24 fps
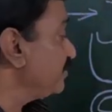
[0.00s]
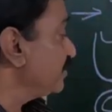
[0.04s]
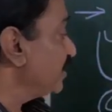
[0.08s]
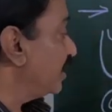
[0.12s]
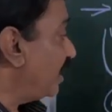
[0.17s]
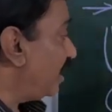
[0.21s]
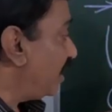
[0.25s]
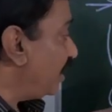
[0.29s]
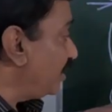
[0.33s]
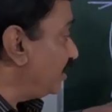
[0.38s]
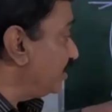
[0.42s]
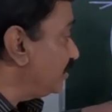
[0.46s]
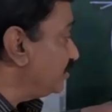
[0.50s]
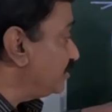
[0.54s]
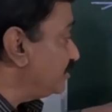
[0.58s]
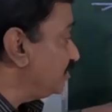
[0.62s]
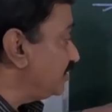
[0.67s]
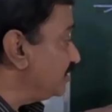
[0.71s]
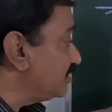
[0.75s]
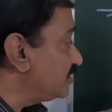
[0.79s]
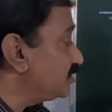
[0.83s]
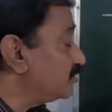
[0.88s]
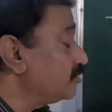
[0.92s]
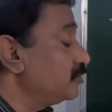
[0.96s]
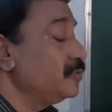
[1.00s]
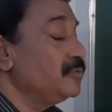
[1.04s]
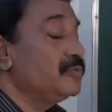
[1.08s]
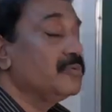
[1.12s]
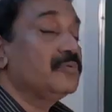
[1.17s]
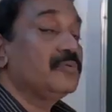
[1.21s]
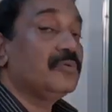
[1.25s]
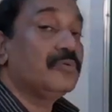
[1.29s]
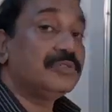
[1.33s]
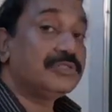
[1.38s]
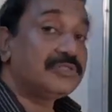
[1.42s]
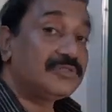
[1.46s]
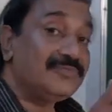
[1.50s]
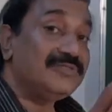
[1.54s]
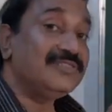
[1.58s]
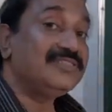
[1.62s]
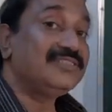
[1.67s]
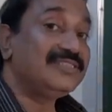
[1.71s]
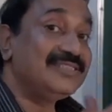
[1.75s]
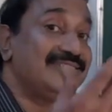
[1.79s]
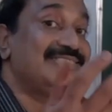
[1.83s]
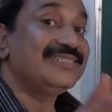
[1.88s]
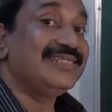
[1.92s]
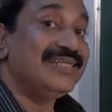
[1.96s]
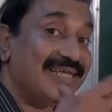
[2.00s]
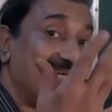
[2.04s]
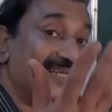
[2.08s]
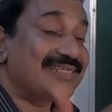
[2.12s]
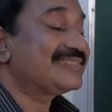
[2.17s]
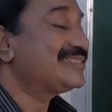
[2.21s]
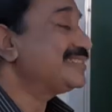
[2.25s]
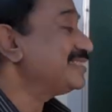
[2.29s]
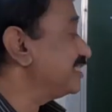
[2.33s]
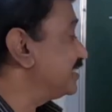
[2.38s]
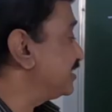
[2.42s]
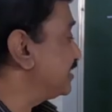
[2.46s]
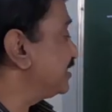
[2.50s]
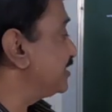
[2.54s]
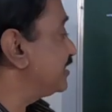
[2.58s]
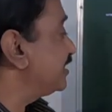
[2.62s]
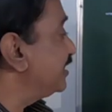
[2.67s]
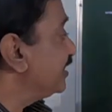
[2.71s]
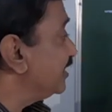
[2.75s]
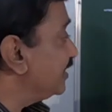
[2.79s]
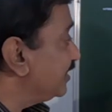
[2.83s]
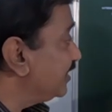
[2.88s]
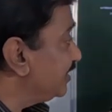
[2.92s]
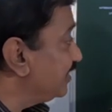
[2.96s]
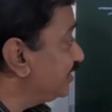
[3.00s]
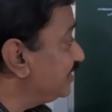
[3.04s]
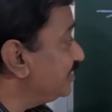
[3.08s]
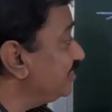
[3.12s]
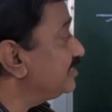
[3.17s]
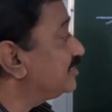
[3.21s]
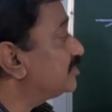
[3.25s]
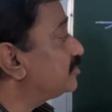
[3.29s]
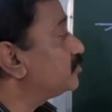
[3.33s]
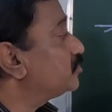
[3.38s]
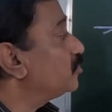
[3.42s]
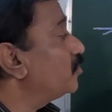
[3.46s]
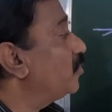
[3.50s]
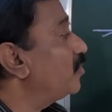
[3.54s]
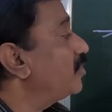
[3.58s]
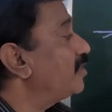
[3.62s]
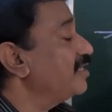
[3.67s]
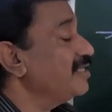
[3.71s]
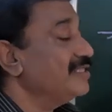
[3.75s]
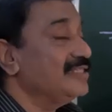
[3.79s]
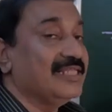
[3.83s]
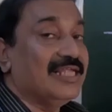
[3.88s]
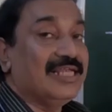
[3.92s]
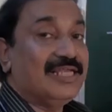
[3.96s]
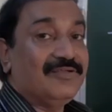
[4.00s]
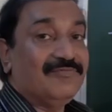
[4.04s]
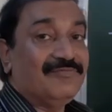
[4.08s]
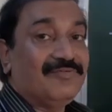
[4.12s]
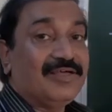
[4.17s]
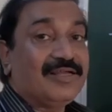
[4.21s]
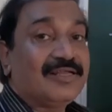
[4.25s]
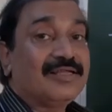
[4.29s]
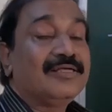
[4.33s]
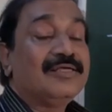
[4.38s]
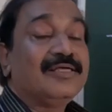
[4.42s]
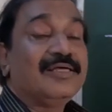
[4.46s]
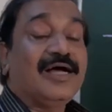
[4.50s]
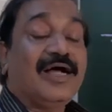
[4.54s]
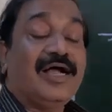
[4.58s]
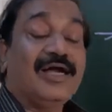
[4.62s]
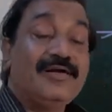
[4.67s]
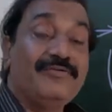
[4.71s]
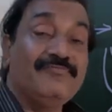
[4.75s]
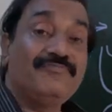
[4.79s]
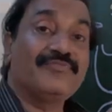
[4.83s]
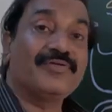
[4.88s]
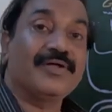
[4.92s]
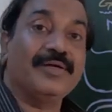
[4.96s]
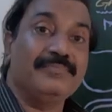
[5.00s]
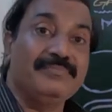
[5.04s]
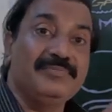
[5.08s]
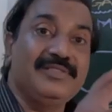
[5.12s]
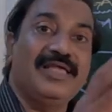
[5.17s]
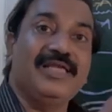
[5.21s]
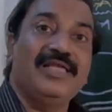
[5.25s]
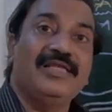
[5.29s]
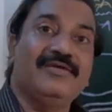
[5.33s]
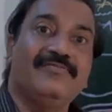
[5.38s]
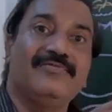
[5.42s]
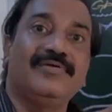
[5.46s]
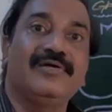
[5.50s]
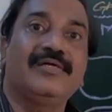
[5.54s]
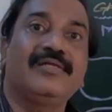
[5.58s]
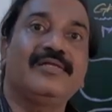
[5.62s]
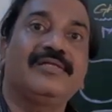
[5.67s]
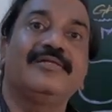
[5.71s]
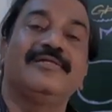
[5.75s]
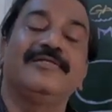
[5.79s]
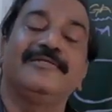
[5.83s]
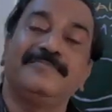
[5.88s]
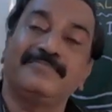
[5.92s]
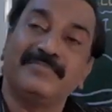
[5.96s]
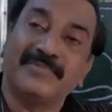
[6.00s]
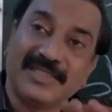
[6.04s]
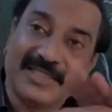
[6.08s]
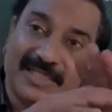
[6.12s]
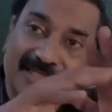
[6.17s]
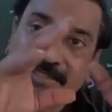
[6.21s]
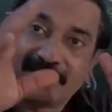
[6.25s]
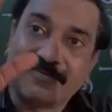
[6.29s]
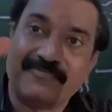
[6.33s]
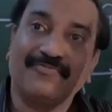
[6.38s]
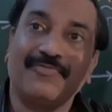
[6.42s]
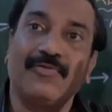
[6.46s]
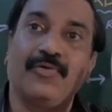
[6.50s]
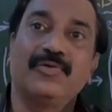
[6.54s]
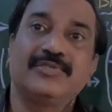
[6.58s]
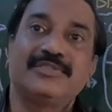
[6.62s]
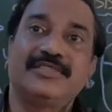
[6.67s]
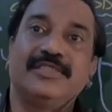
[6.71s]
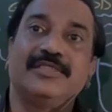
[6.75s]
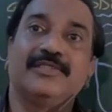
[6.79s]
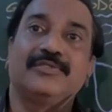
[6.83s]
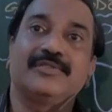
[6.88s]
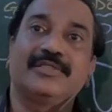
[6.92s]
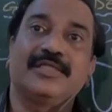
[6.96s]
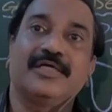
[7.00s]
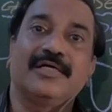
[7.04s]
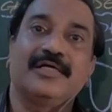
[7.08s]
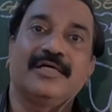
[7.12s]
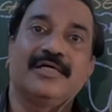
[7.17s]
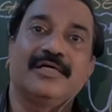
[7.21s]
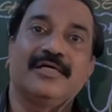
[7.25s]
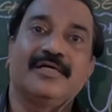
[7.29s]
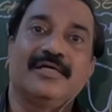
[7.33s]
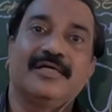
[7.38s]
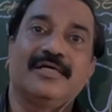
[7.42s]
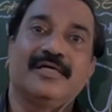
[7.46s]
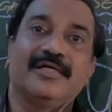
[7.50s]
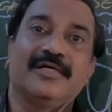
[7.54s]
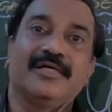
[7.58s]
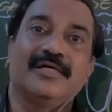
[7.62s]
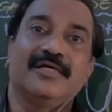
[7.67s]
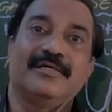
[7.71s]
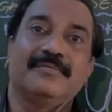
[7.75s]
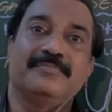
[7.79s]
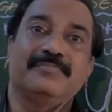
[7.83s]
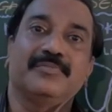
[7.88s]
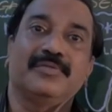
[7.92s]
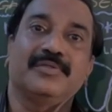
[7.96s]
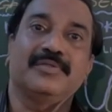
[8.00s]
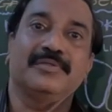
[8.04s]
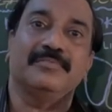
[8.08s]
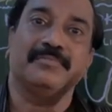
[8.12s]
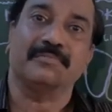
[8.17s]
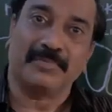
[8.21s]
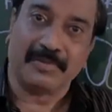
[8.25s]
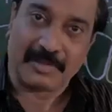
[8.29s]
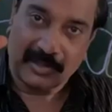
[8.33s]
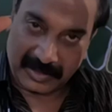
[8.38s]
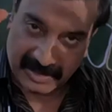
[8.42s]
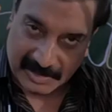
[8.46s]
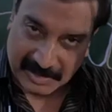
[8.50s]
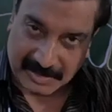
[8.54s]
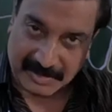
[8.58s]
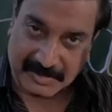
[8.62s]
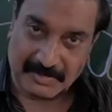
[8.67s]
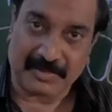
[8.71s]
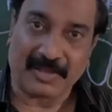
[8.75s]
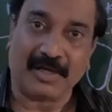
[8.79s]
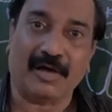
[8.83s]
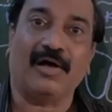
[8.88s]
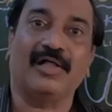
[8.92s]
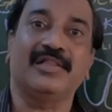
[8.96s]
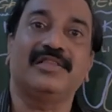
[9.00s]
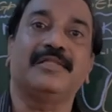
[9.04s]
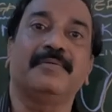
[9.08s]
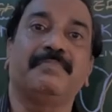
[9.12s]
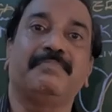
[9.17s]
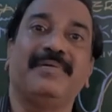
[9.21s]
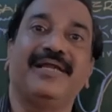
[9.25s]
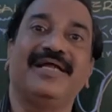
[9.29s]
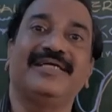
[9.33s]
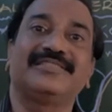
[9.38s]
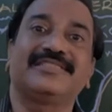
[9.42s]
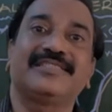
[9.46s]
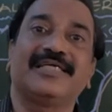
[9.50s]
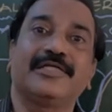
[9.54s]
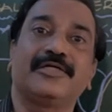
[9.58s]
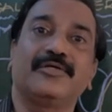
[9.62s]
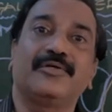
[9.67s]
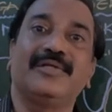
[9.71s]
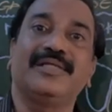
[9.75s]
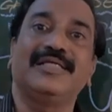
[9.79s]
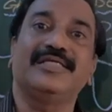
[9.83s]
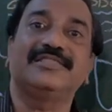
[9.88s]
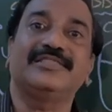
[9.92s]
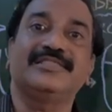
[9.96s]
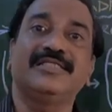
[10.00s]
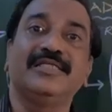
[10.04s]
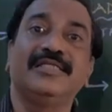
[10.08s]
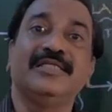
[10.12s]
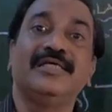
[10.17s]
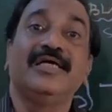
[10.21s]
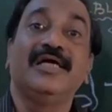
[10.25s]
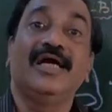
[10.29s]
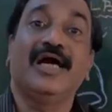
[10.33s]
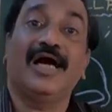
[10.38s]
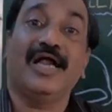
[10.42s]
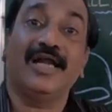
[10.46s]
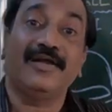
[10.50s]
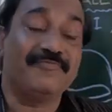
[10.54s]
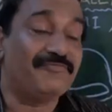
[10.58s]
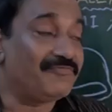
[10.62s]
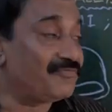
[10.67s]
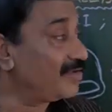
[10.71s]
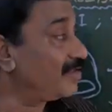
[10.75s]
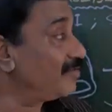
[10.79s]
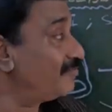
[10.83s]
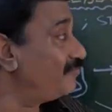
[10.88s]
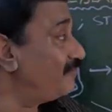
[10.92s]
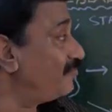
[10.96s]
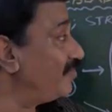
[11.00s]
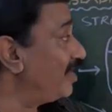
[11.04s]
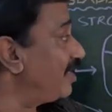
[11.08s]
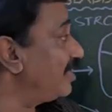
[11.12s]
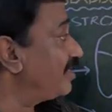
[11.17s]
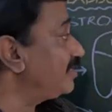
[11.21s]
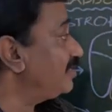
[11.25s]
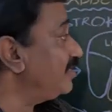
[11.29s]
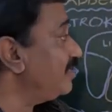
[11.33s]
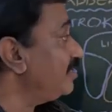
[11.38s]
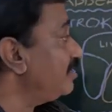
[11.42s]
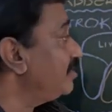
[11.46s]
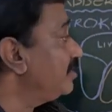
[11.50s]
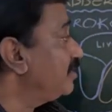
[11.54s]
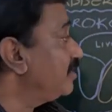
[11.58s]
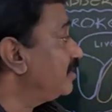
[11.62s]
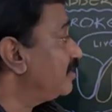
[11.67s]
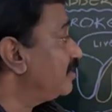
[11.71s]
And this glucose which is in excess, it is stored in the liver, and from the liver it flows into the all the blood circulation, and where